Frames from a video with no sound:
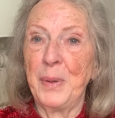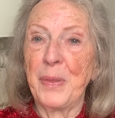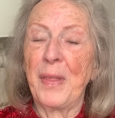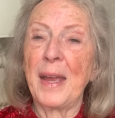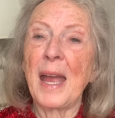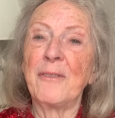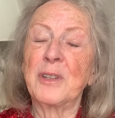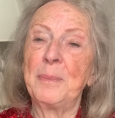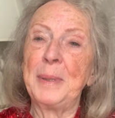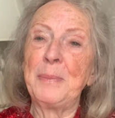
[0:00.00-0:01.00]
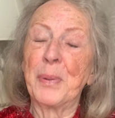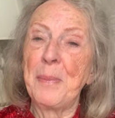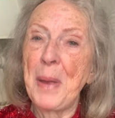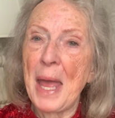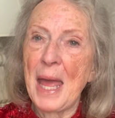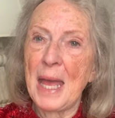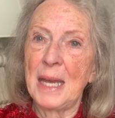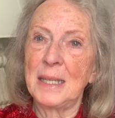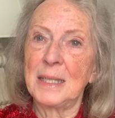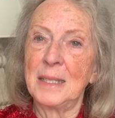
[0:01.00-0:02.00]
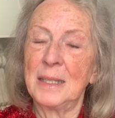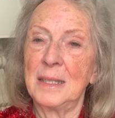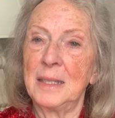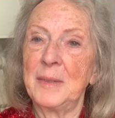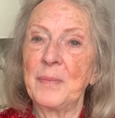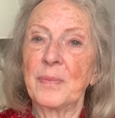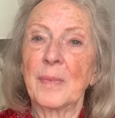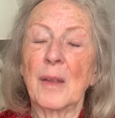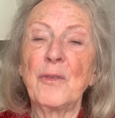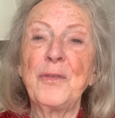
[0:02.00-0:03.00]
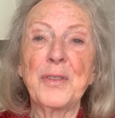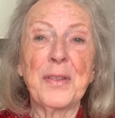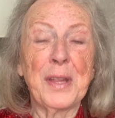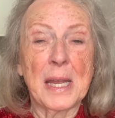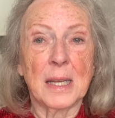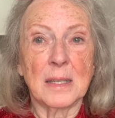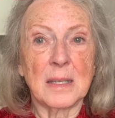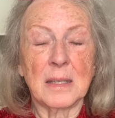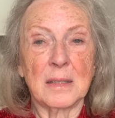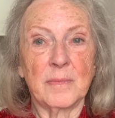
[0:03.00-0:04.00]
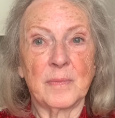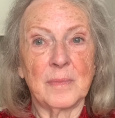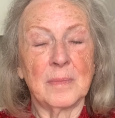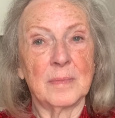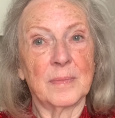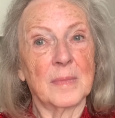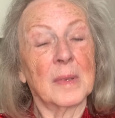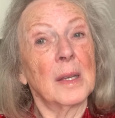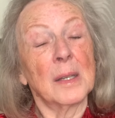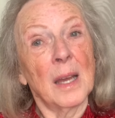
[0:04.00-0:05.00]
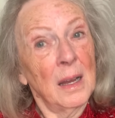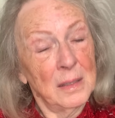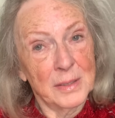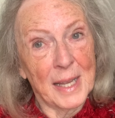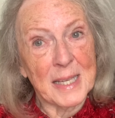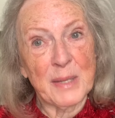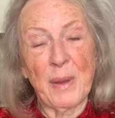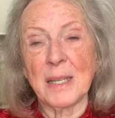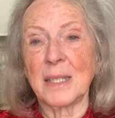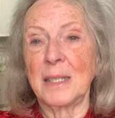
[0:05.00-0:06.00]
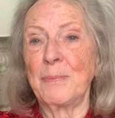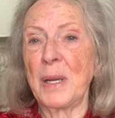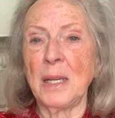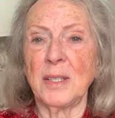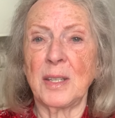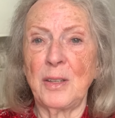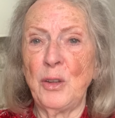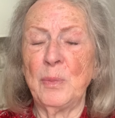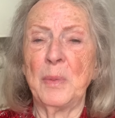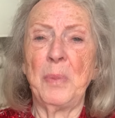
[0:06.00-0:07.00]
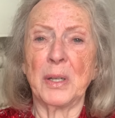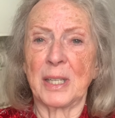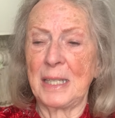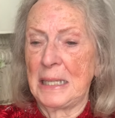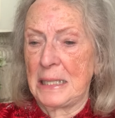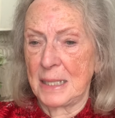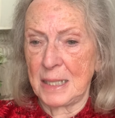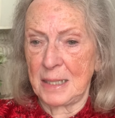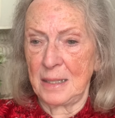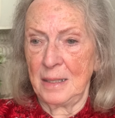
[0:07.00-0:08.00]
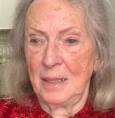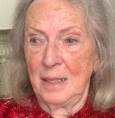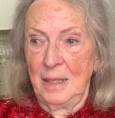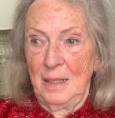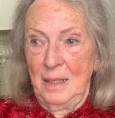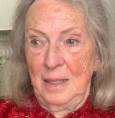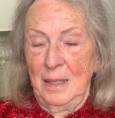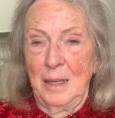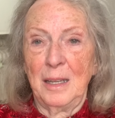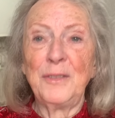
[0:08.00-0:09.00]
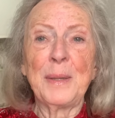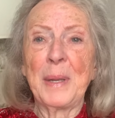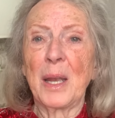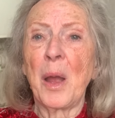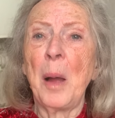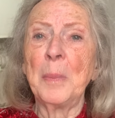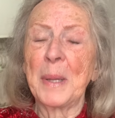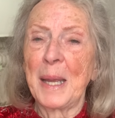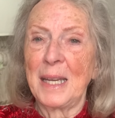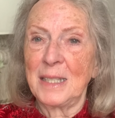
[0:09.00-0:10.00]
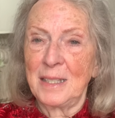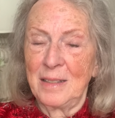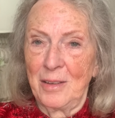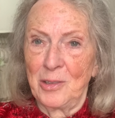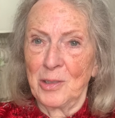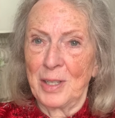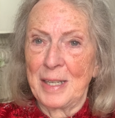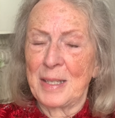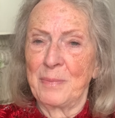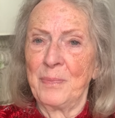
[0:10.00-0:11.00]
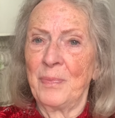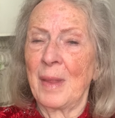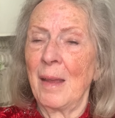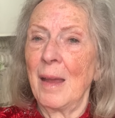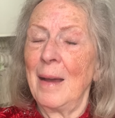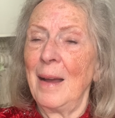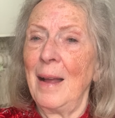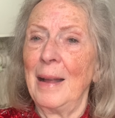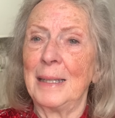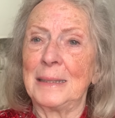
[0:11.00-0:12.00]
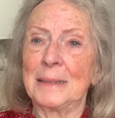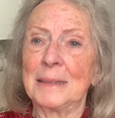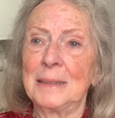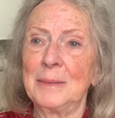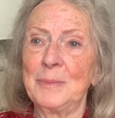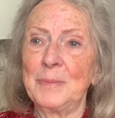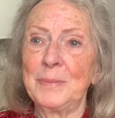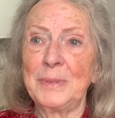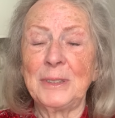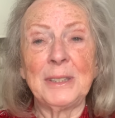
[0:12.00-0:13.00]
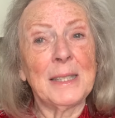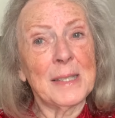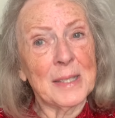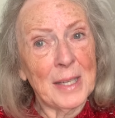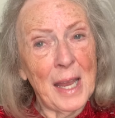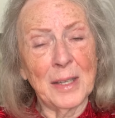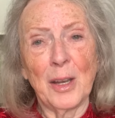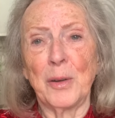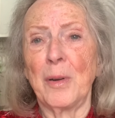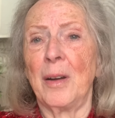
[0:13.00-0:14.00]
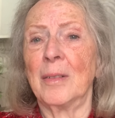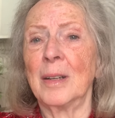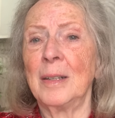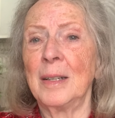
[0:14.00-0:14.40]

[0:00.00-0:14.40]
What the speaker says: but they have to be prepared for things that are unexpected, because the human body is a flipping complicated organism and things can go wrong.